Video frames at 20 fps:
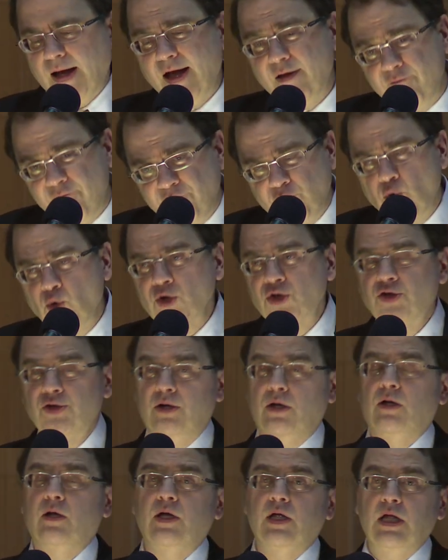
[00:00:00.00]

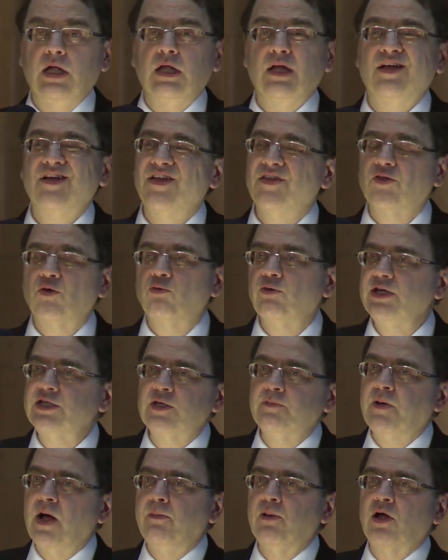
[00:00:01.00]
Unfortunately, the
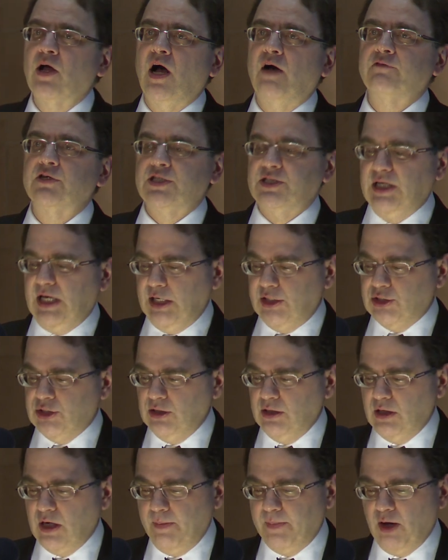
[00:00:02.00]
recent public
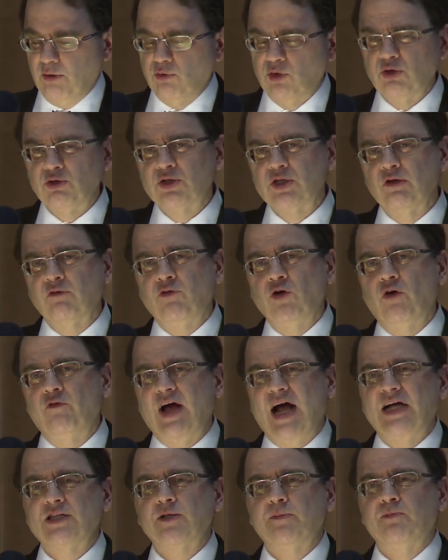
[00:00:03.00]
conversation about reducing the flow of
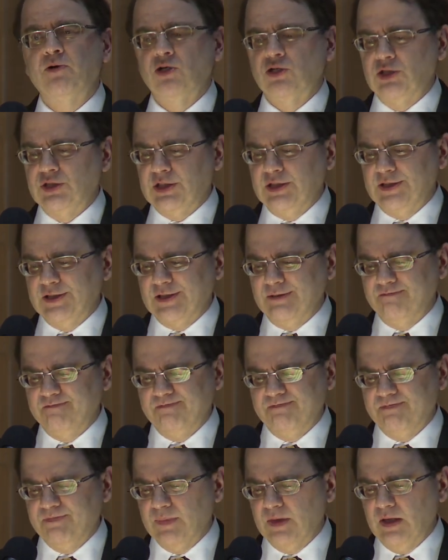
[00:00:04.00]
asset purchases
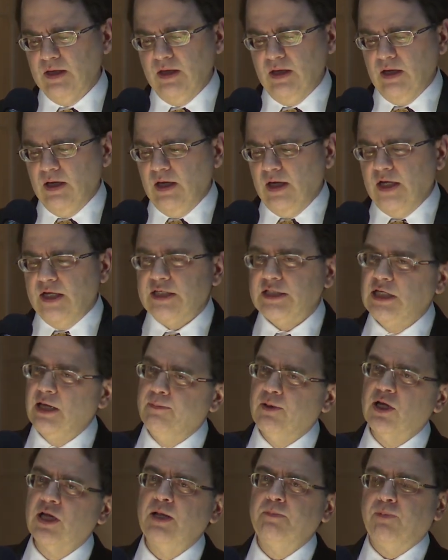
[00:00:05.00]

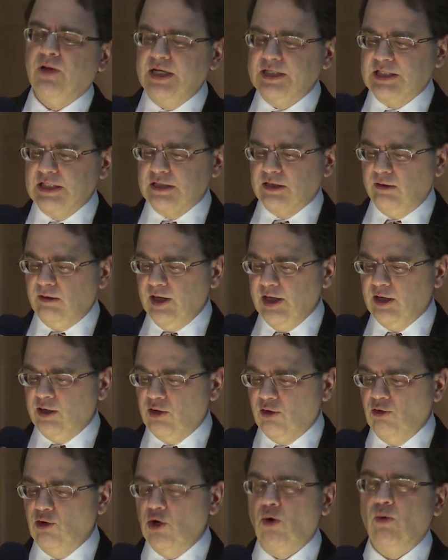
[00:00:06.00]
typically places
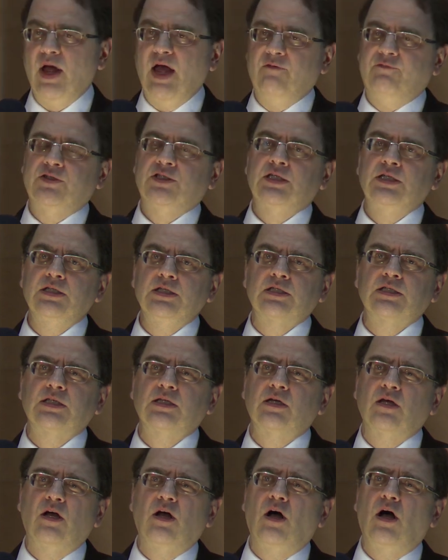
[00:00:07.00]
little or no emphasis
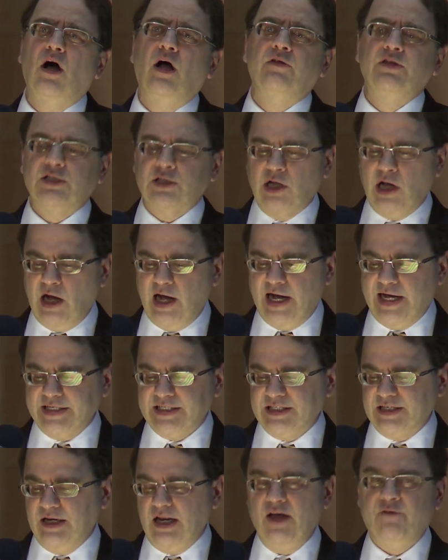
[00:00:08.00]
on these
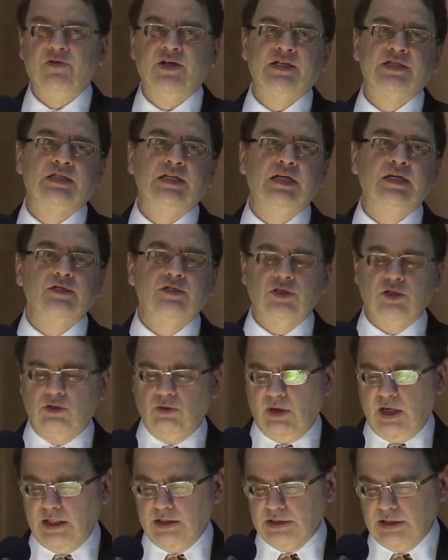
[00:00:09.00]
costs and efficacy
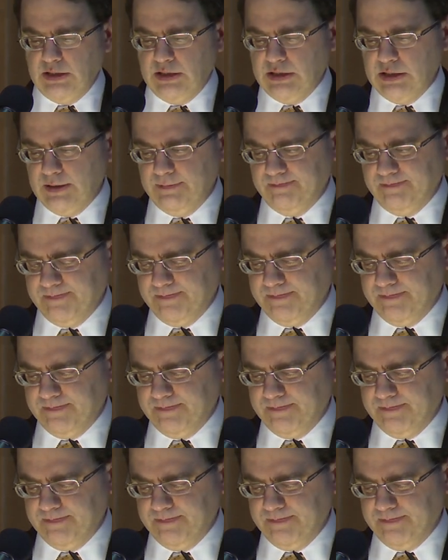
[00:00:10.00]
considerations.